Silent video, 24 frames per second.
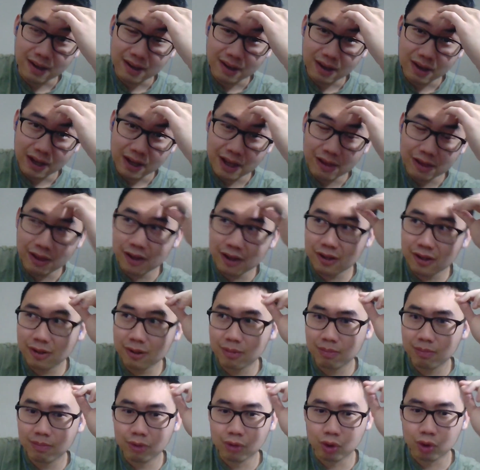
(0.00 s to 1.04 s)
in this
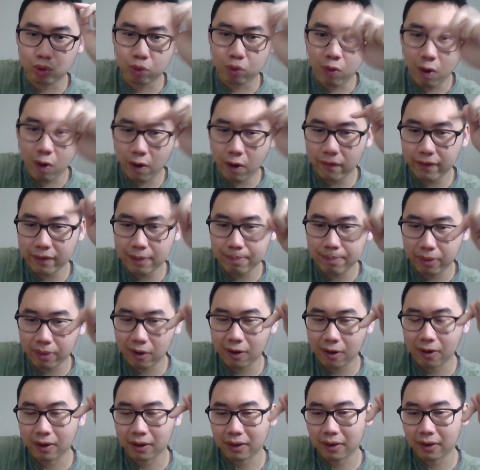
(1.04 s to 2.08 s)
dwarven
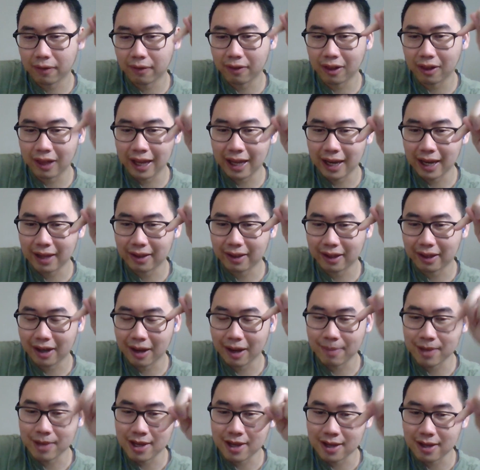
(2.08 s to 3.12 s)
part of the land that
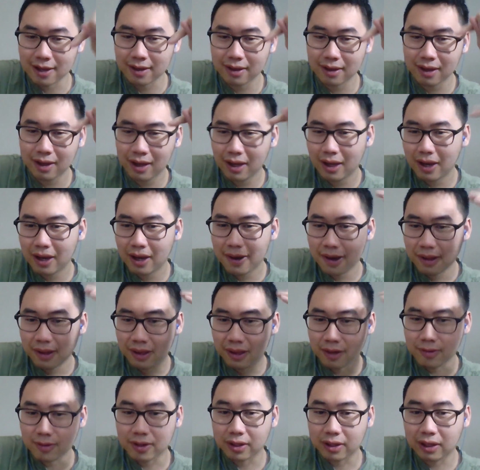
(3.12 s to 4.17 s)
I'm in,
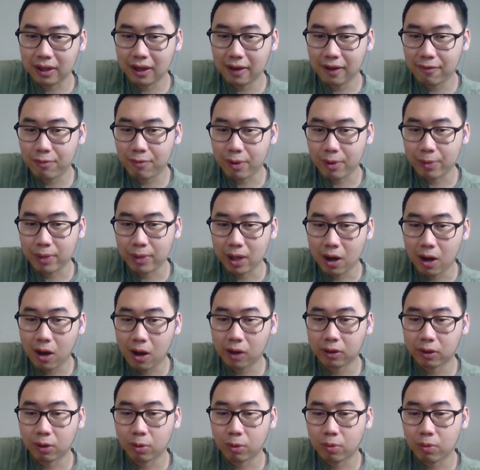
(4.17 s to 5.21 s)
there's a gift where we
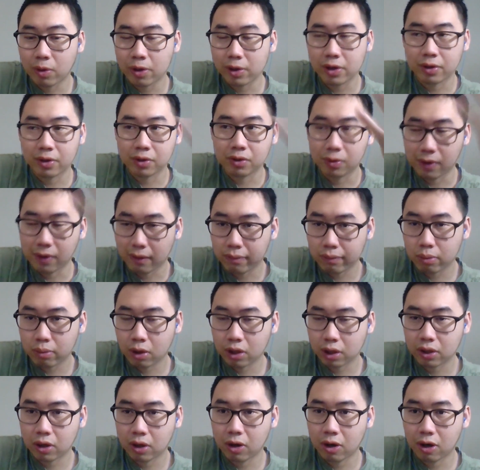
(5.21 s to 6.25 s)
honor warriors who have
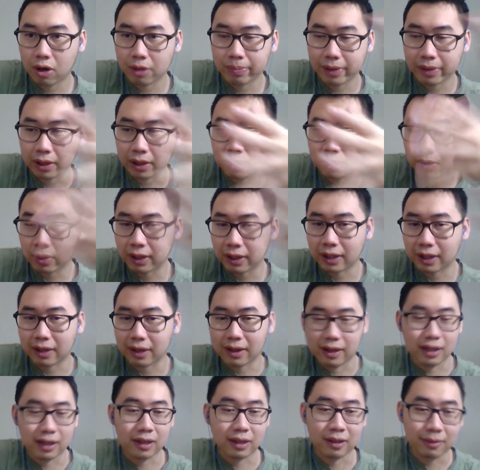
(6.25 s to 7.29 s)
worked hard by cooking
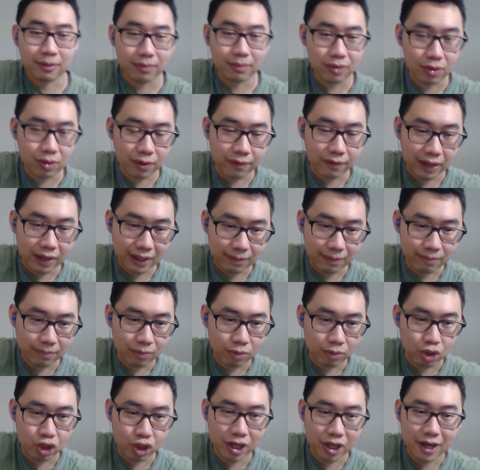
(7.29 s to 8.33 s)
a sort of a
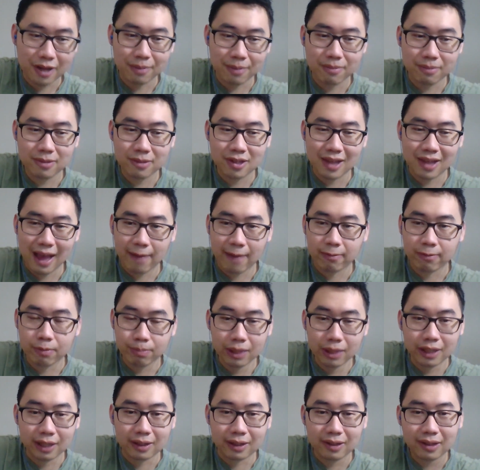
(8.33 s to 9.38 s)
giant slab of
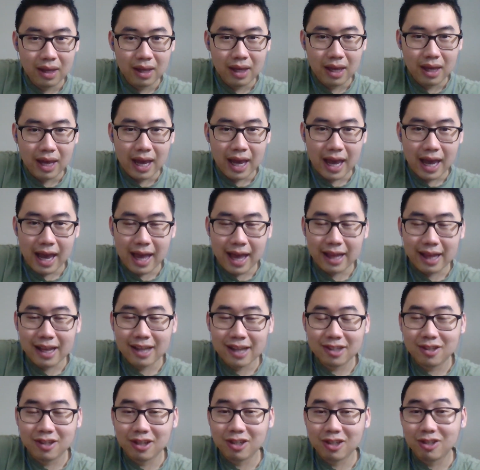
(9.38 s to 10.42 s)
meat. And
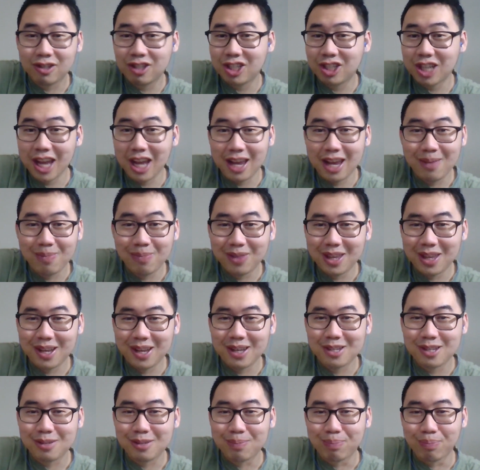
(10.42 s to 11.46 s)
that's the same thing
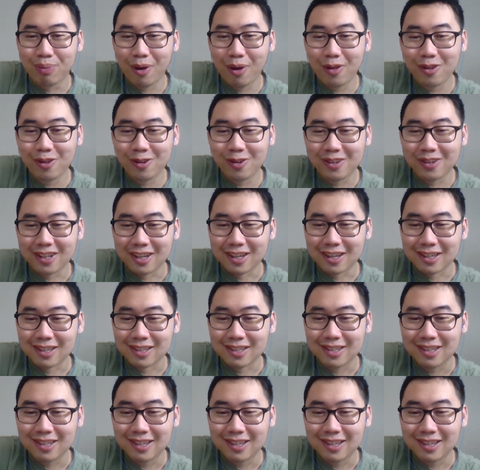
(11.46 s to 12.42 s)
his brother does.